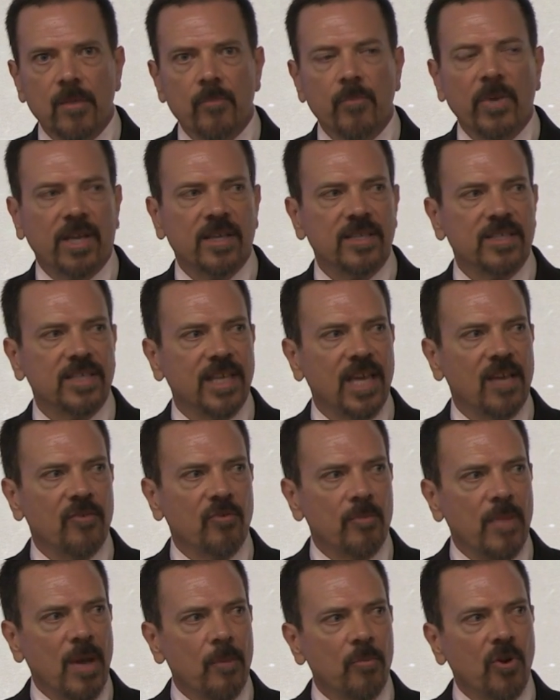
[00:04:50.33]
Because, again,
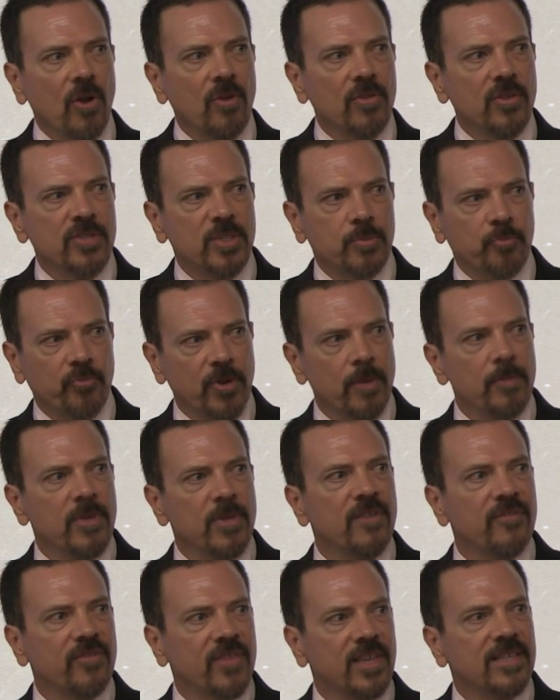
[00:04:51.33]
remember all those
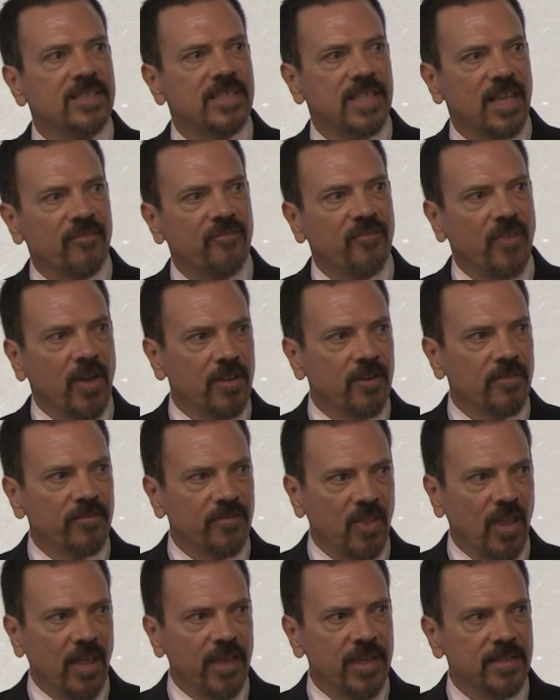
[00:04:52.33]
primitive things, that fight or
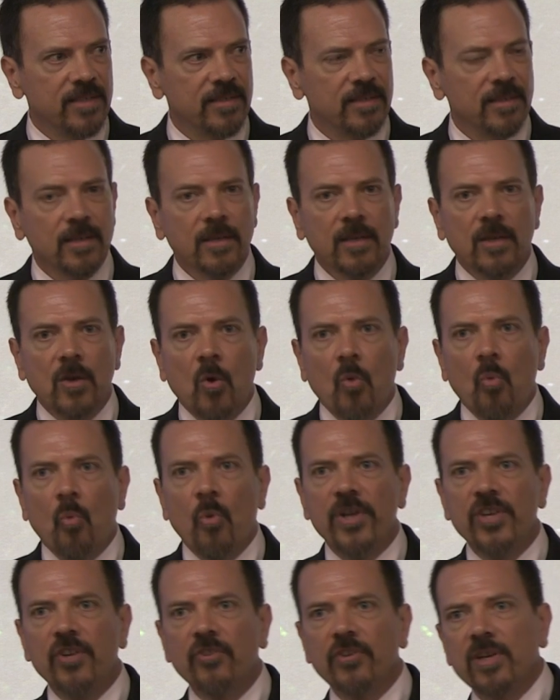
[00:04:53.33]
flight?
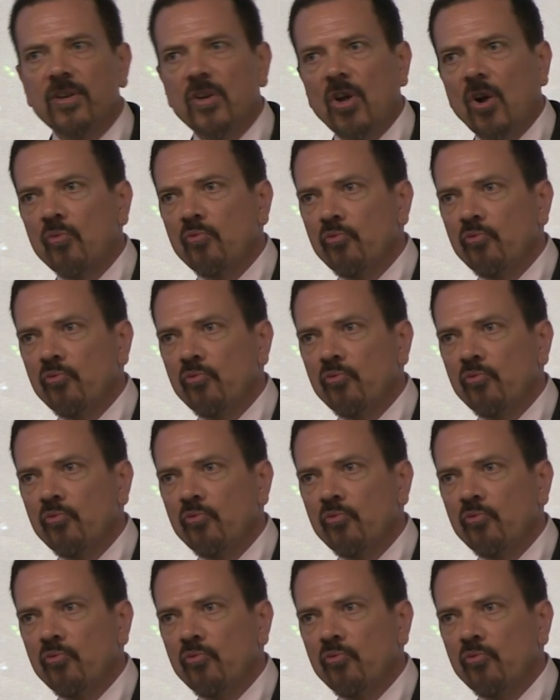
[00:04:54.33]
when you're in